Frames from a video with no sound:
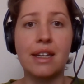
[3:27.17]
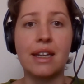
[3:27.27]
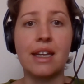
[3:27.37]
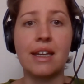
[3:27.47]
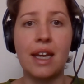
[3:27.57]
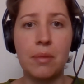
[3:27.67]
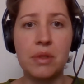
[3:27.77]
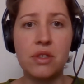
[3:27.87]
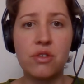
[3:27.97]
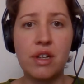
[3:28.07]
In
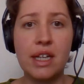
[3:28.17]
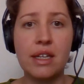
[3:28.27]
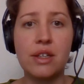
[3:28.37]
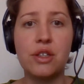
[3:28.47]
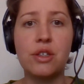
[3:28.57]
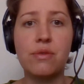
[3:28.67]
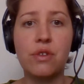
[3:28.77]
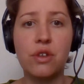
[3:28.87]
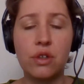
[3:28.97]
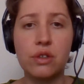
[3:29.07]
chemistry, you've
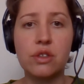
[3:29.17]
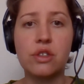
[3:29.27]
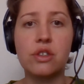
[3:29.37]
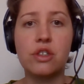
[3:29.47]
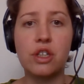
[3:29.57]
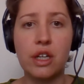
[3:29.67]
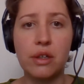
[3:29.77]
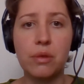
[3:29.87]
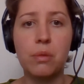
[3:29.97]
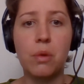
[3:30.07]
got to
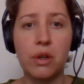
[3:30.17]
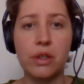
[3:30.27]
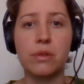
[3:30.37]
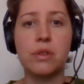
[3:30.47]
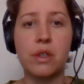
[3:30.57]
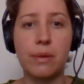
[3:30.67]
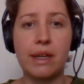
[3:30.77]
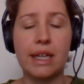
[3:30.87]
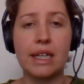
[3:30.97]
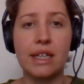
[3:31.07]
show what you're
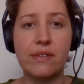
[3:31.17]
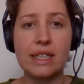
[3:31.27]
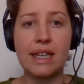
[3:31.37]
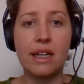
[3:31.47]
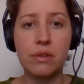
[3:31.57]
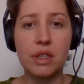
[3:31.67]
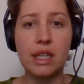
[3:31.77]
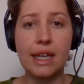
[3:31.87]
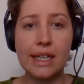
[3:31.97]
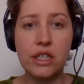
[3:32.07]
doing. If it's
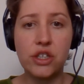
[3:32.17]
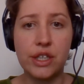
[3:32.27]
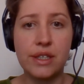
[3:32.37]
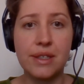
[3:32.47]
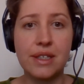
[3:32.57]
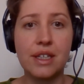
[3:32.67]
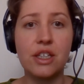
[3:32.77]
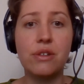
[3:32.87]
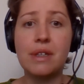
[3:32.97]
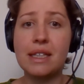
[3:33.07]
calculations,
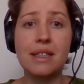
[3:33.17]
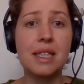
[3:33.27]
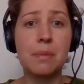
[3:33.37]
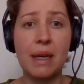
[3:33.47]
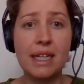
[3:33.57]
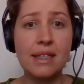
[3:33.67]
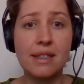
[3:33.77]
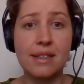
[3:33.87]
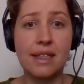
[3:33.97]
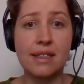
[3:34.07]
you need the space
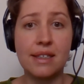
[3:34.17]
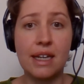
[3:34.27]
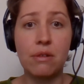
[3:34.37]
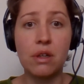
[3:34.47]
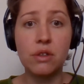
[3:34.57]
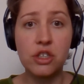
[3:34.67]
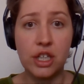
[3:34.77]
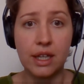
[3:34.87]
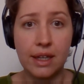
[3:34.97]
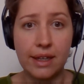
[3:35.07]
to set it out
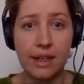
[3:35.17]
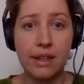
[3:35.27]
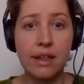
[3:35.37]
logically.